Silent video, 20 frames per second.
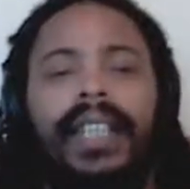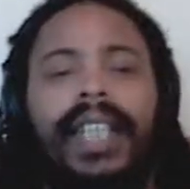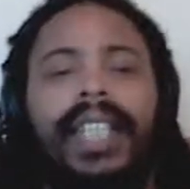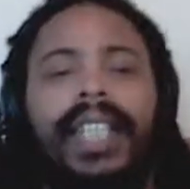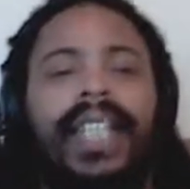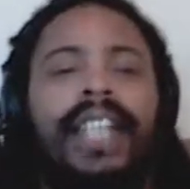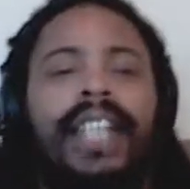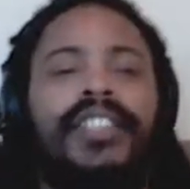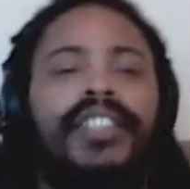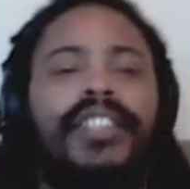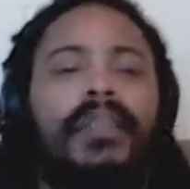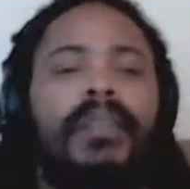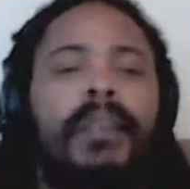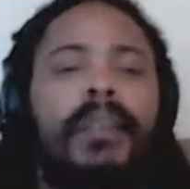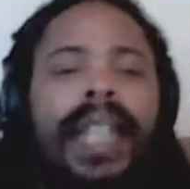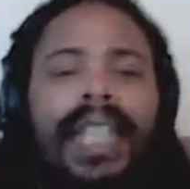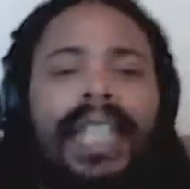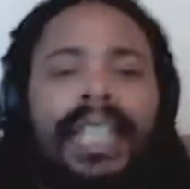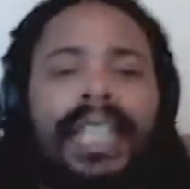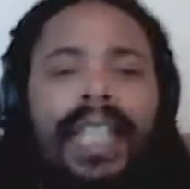unless you
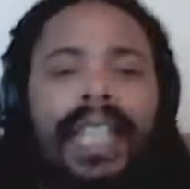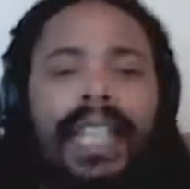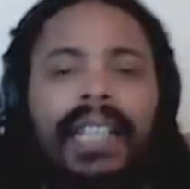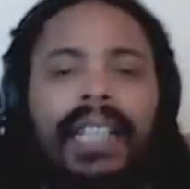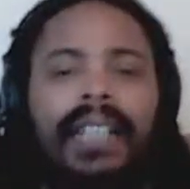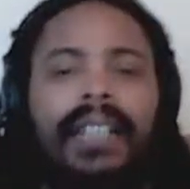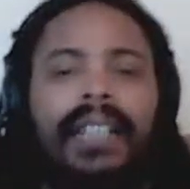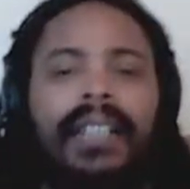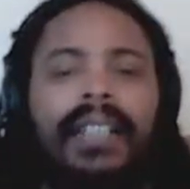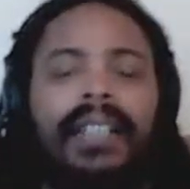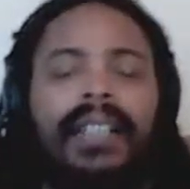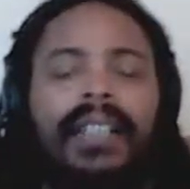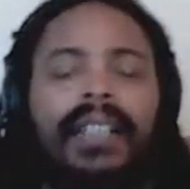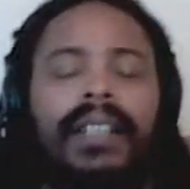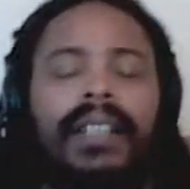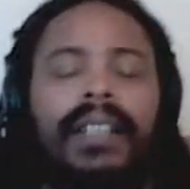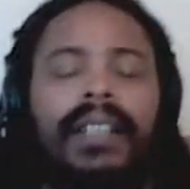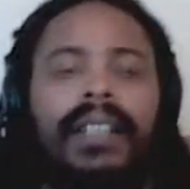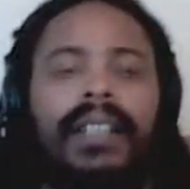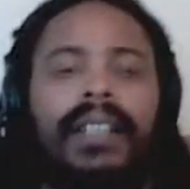meditate
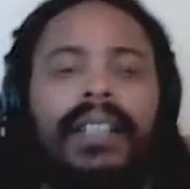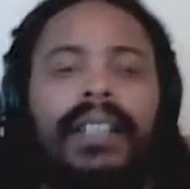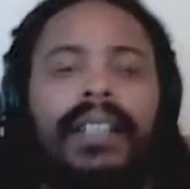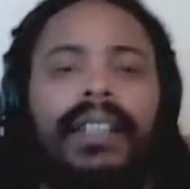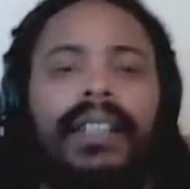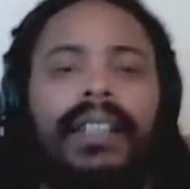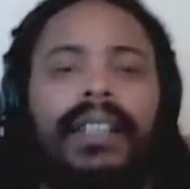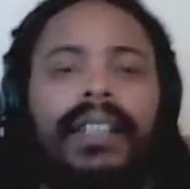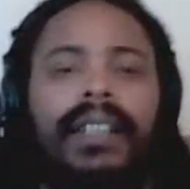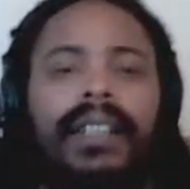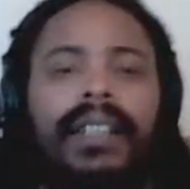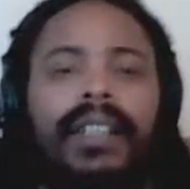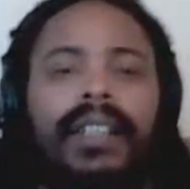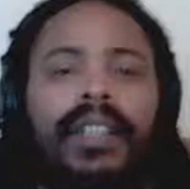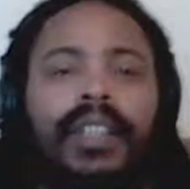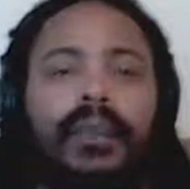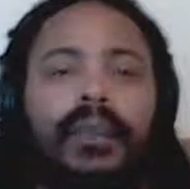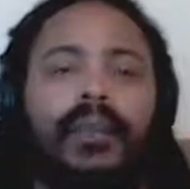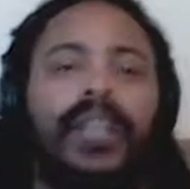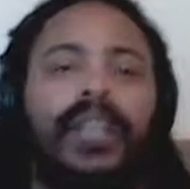
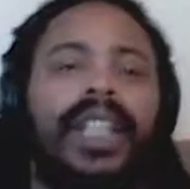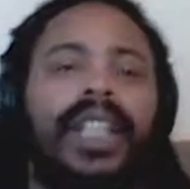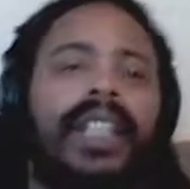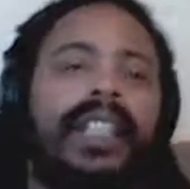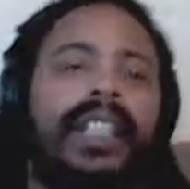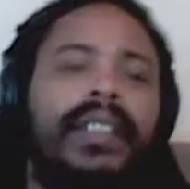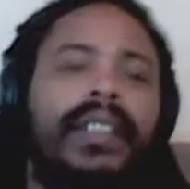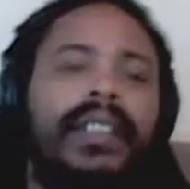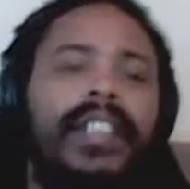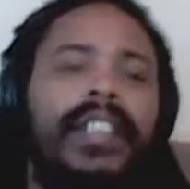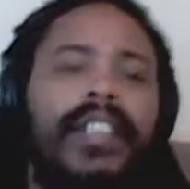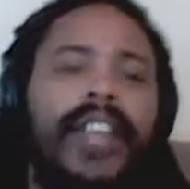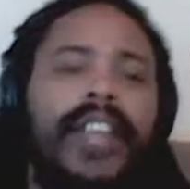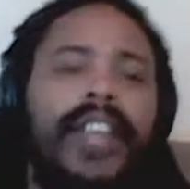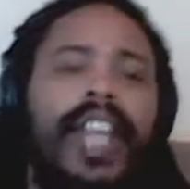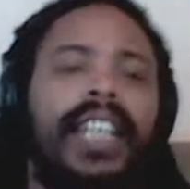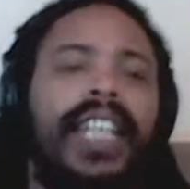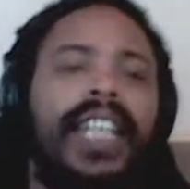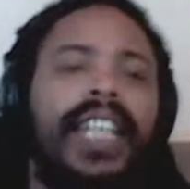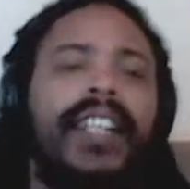you really you're
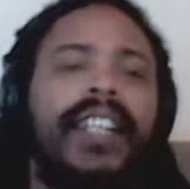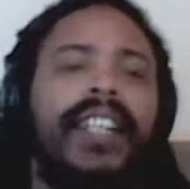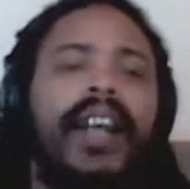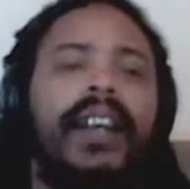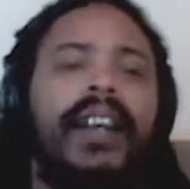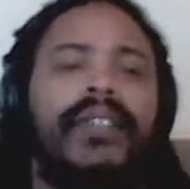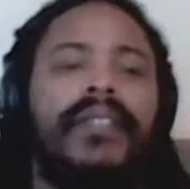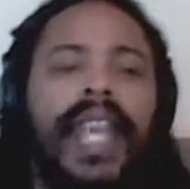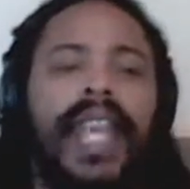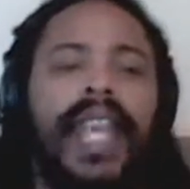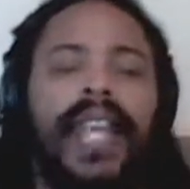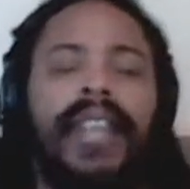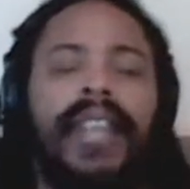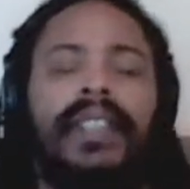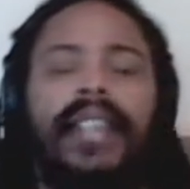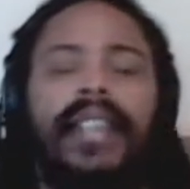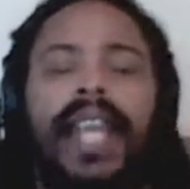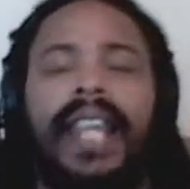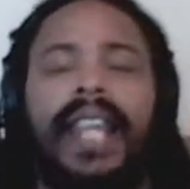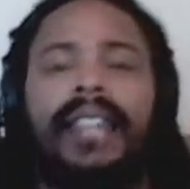not letting off that
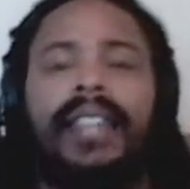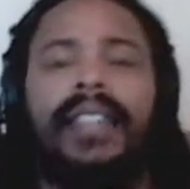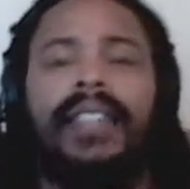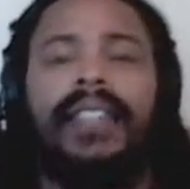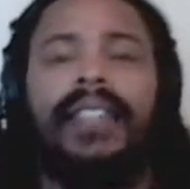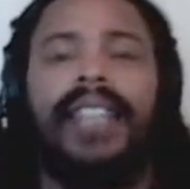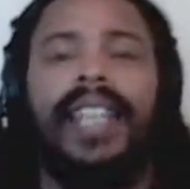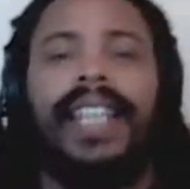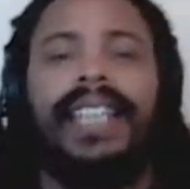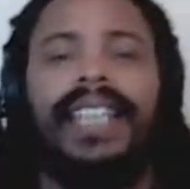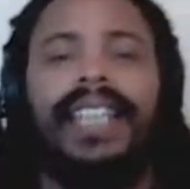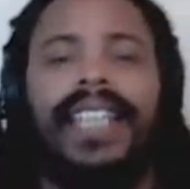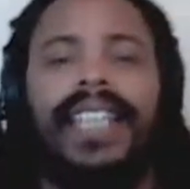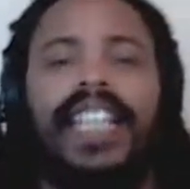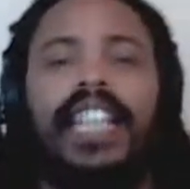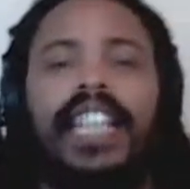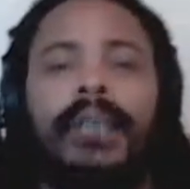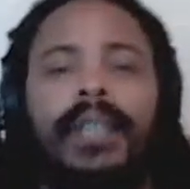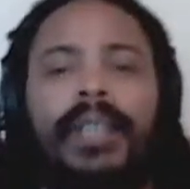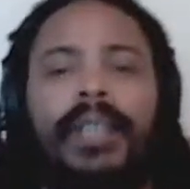that that
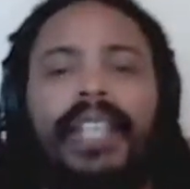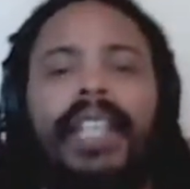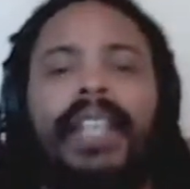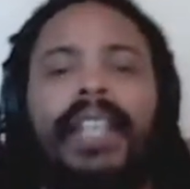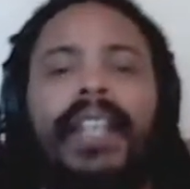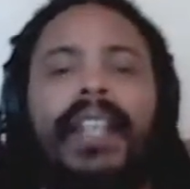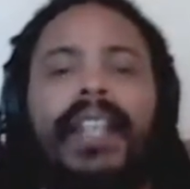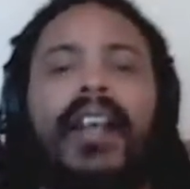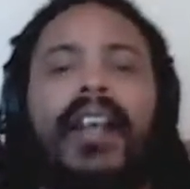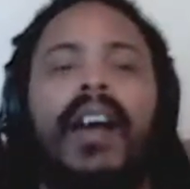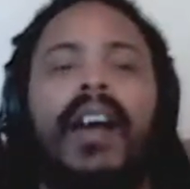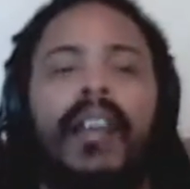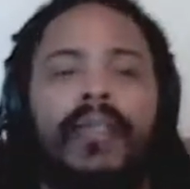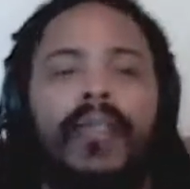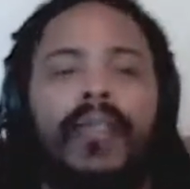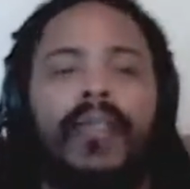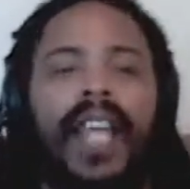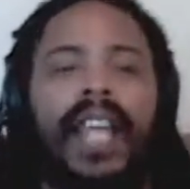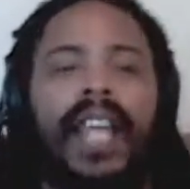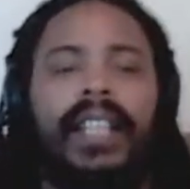steam you need to let
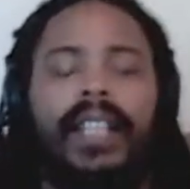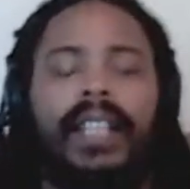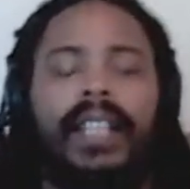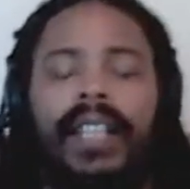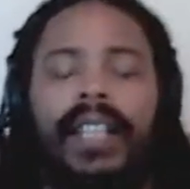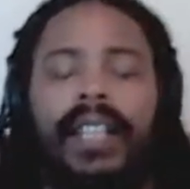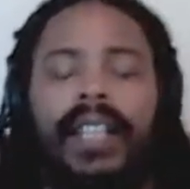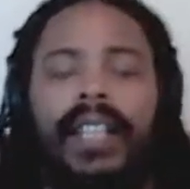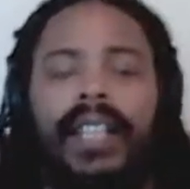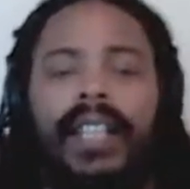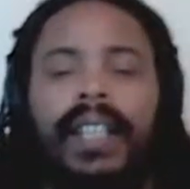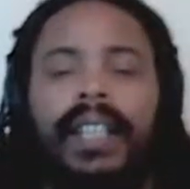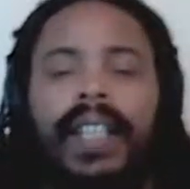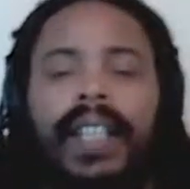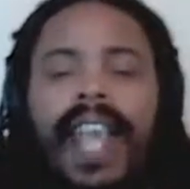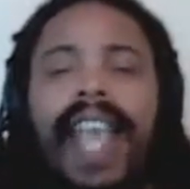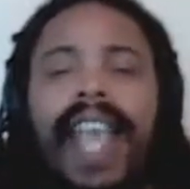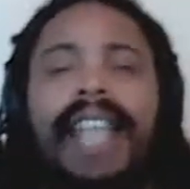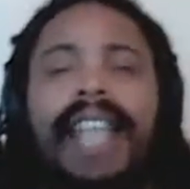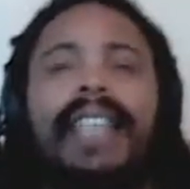off and
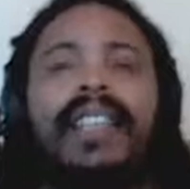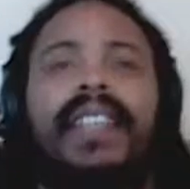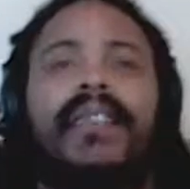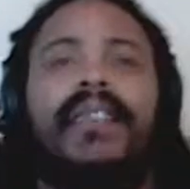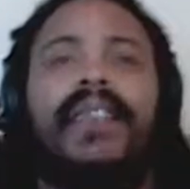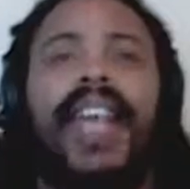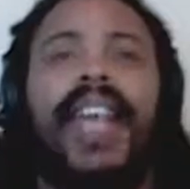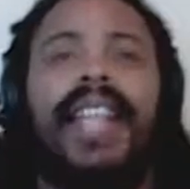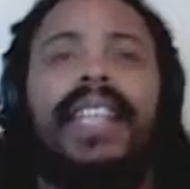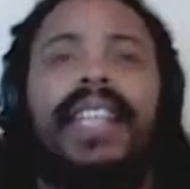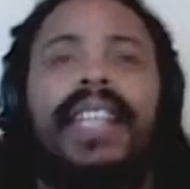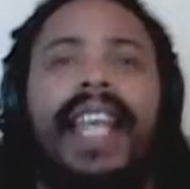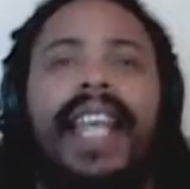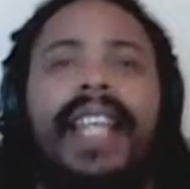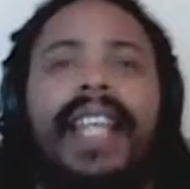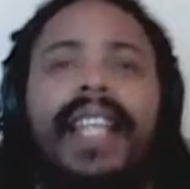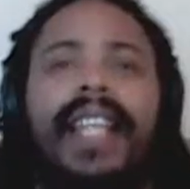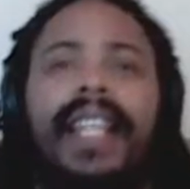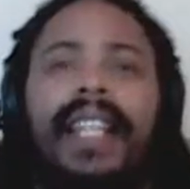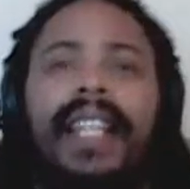add to the fact
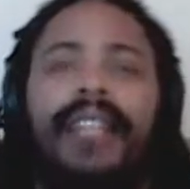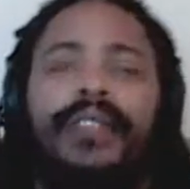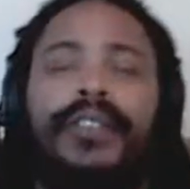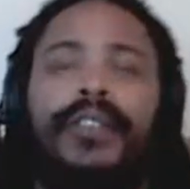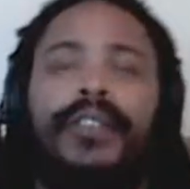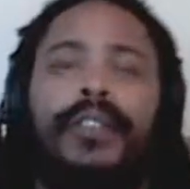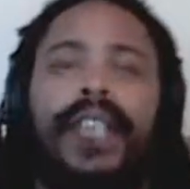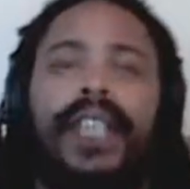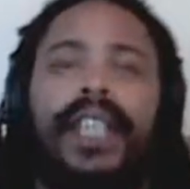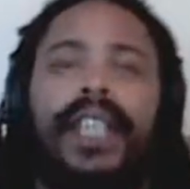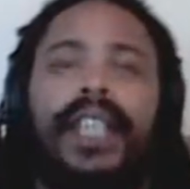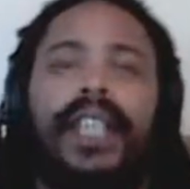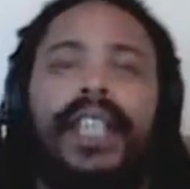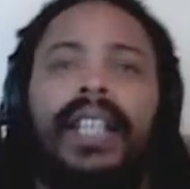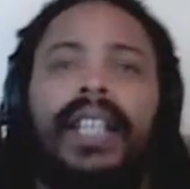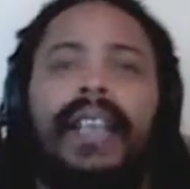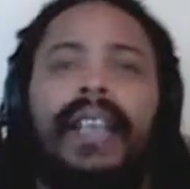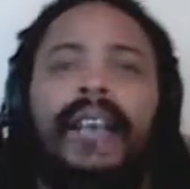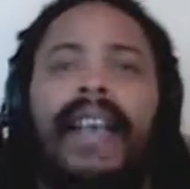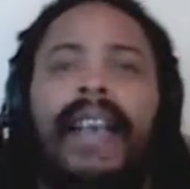that drink
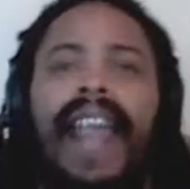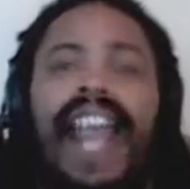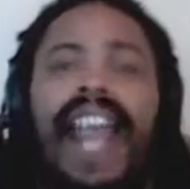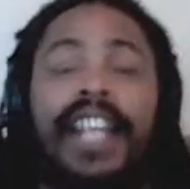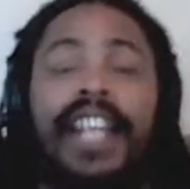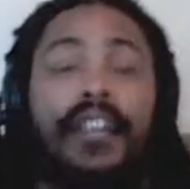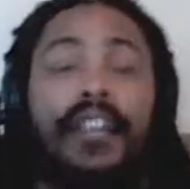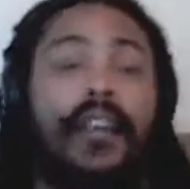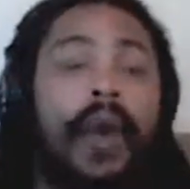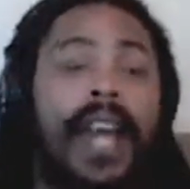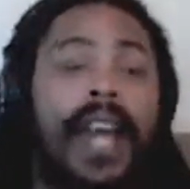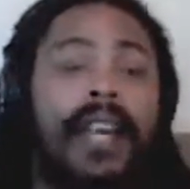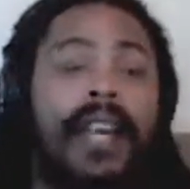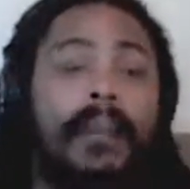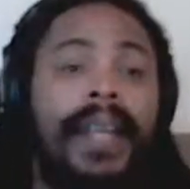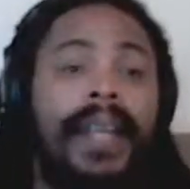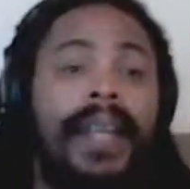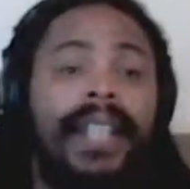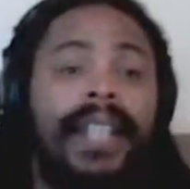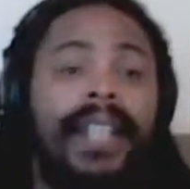and you know how to
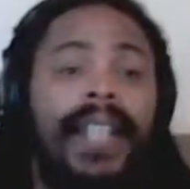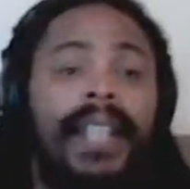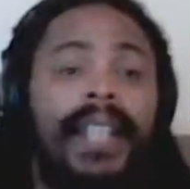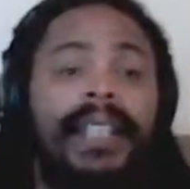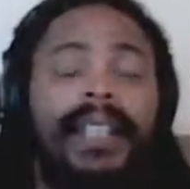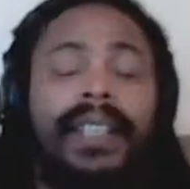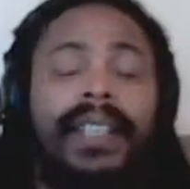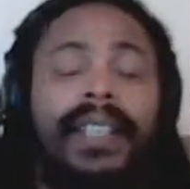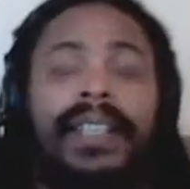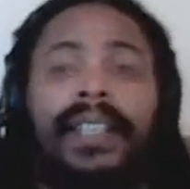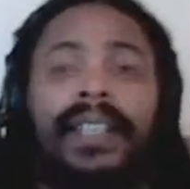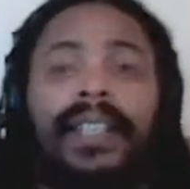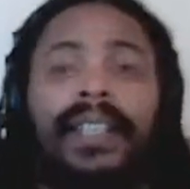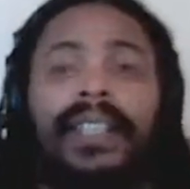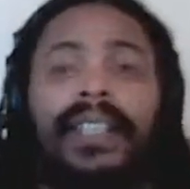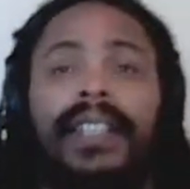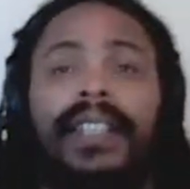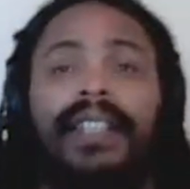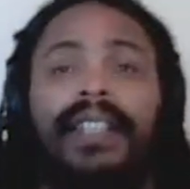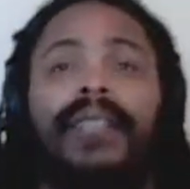meditate
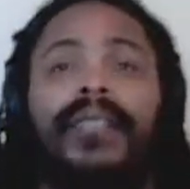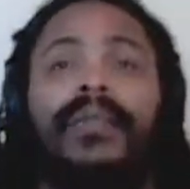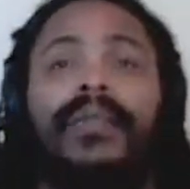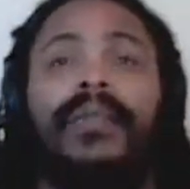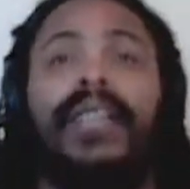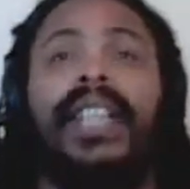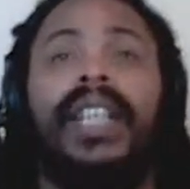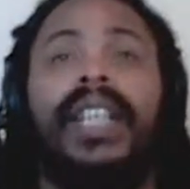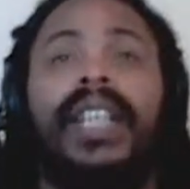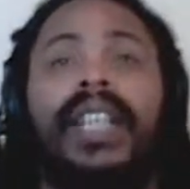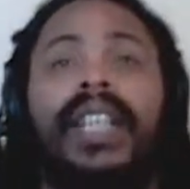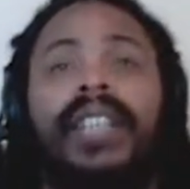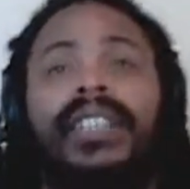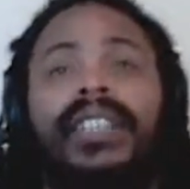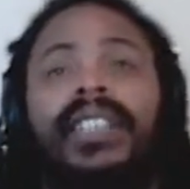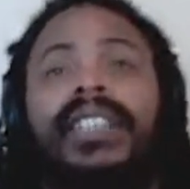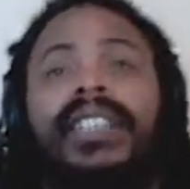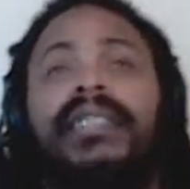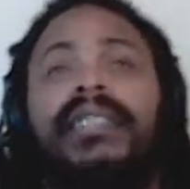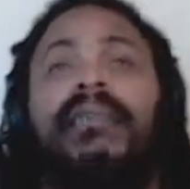you're really
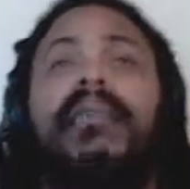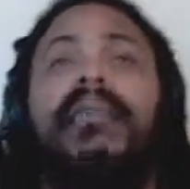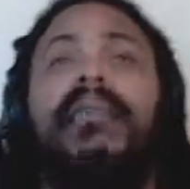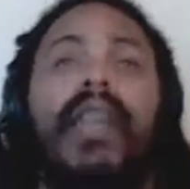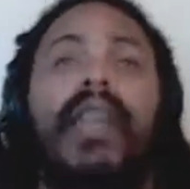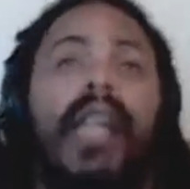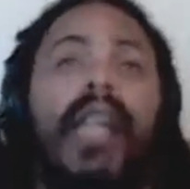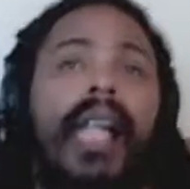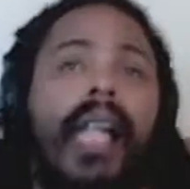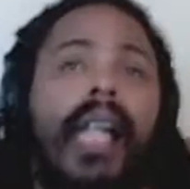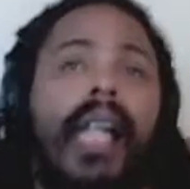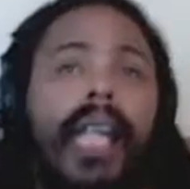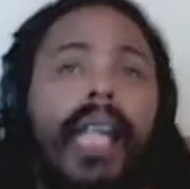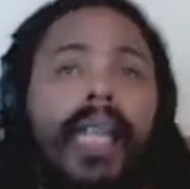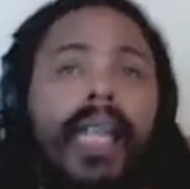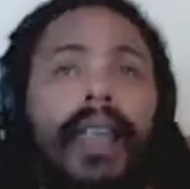just bleh,